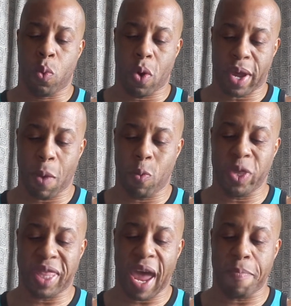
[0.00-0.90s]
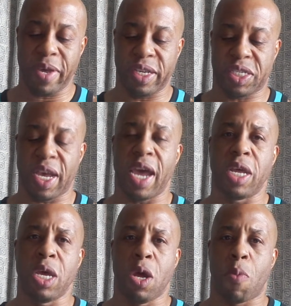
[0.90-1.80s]
Okay. With that being said,
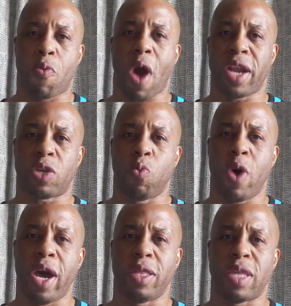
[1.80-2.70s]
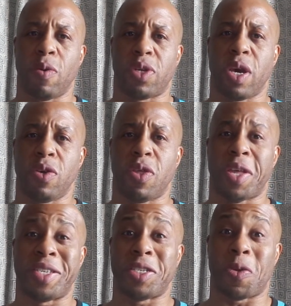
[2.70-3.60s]
product one, they will tell you this is